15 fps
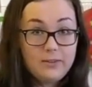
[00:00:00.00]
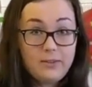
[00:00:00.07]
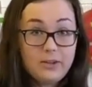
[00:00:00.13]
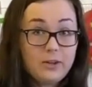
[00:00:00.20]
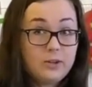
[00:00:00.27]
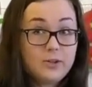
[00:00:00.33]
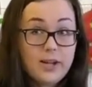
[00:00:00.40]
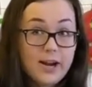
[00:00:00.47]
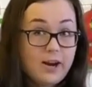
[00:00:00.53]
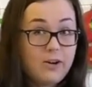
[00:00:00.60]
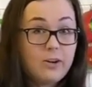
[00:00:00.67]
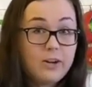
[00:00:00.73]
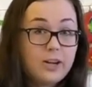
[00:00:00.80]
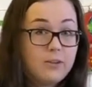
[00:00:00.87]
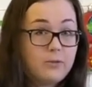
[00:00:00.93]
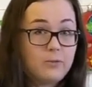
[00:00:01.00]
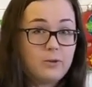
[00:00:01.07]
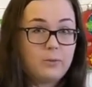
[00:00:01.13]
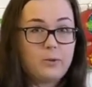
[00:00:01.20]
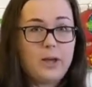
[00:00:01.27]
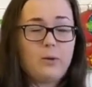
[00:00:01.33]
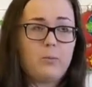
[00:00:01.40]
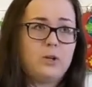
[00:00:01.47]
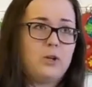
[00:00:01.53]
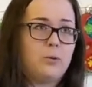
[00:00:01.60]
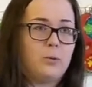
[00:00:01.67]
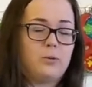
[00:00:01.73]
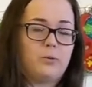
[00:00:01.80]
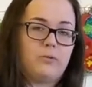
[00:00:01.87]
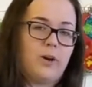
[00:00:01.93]
is there a tear in it from like when you
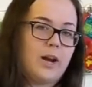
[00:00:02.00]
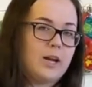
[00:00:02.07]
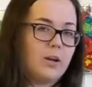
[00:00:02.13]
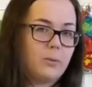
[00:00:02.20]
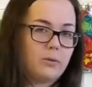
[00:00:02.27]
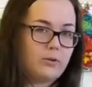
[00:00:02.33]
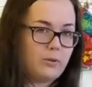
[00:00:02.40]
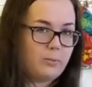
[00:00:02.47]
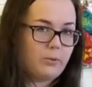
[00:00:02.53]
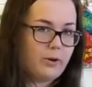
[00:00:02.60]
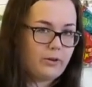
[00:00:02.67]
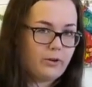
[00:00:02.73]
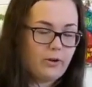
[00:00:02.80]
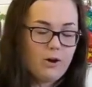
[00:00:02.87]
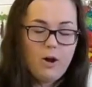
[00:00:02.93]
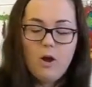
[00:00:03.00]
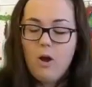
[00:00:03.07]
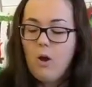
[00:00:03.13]
were fighting with your brother?